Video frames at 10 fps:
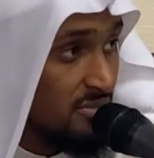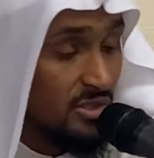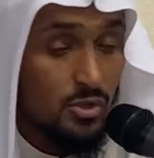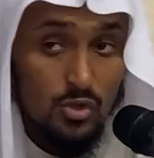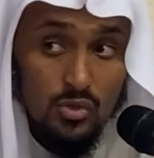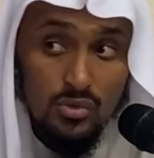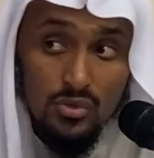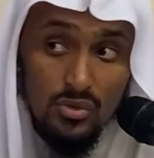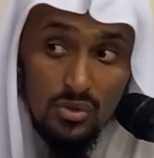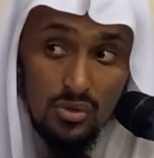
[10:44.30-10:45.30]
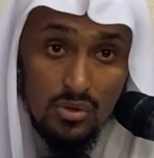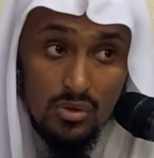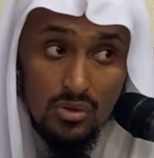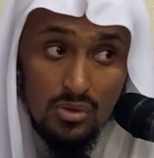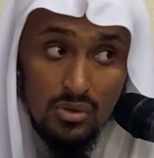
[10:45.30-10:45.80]
for me to
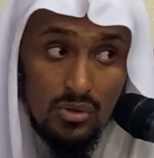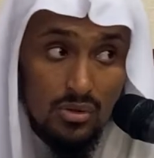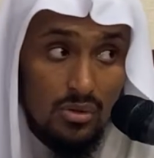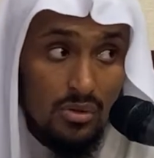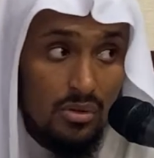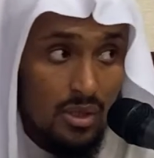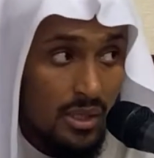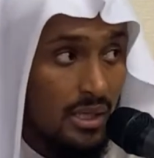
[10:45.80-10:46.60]
do?